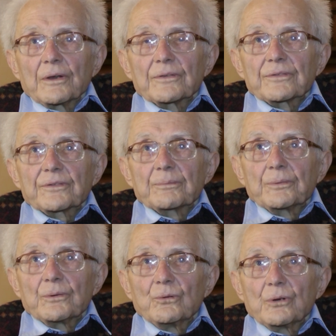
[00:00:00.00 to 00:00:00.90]
was
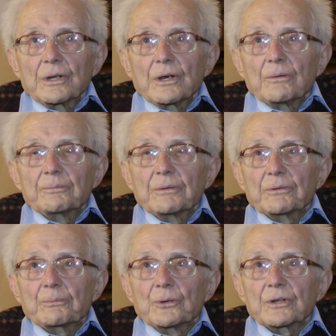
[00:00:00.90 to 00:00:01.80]
beurlaubt, he
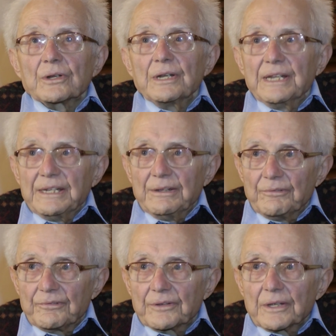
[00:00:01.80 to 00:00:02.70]
was put on
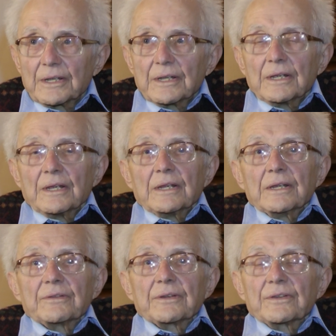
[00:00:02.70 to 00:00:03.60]
leave,
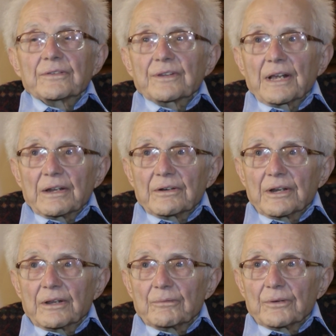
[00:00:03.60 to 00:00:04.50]
the
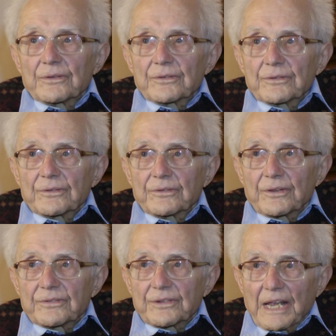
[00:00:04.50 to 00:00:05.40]
salary was
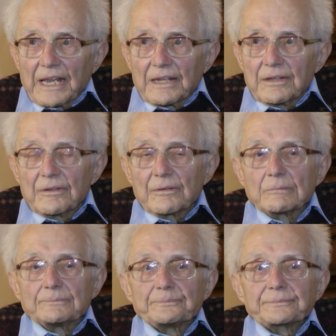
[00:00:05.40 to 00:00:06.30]
sustained,